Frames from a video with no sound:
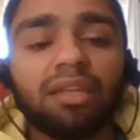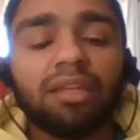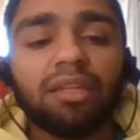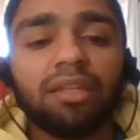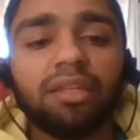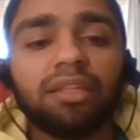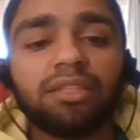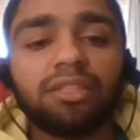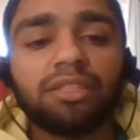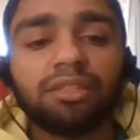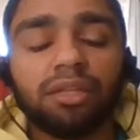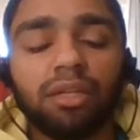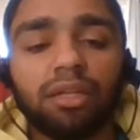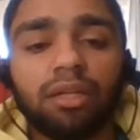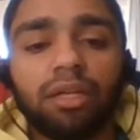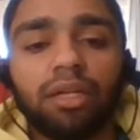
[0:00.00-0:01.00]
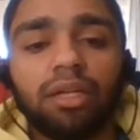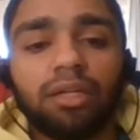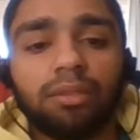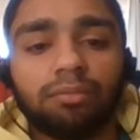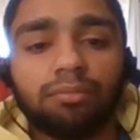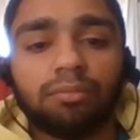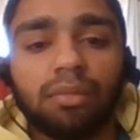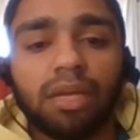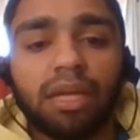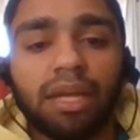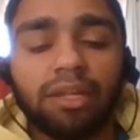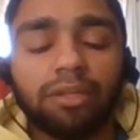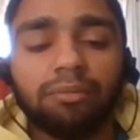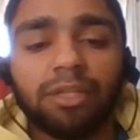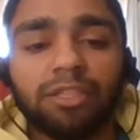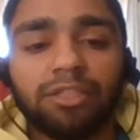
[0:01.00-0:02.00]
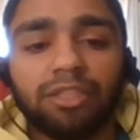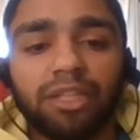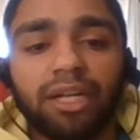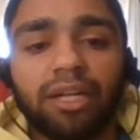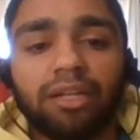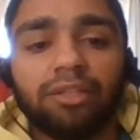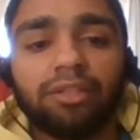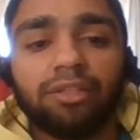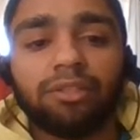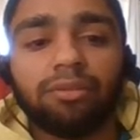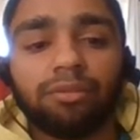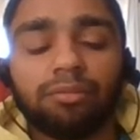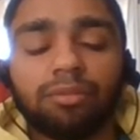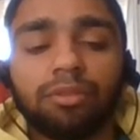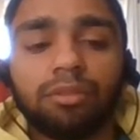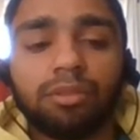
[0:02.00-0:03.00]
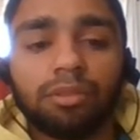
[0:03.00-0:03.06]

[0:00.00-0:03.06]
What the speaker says: This elemental iron